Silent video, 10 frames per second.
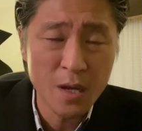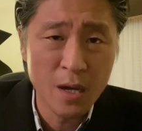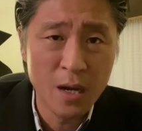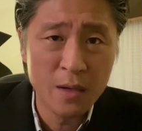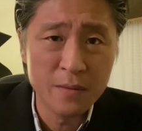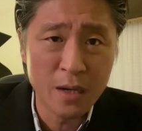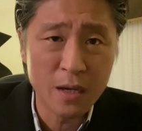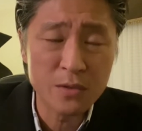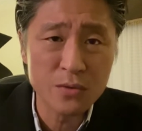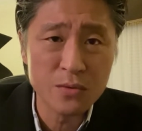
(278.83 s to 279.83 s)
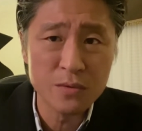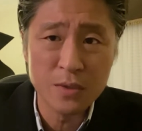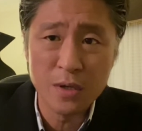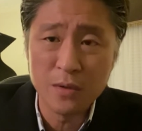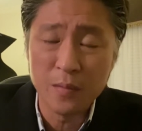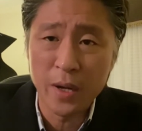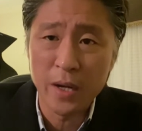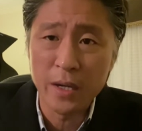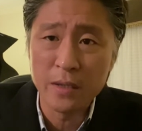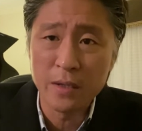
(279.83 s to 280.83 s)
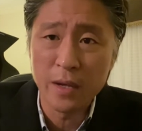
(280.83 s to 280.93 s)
I like to, to buy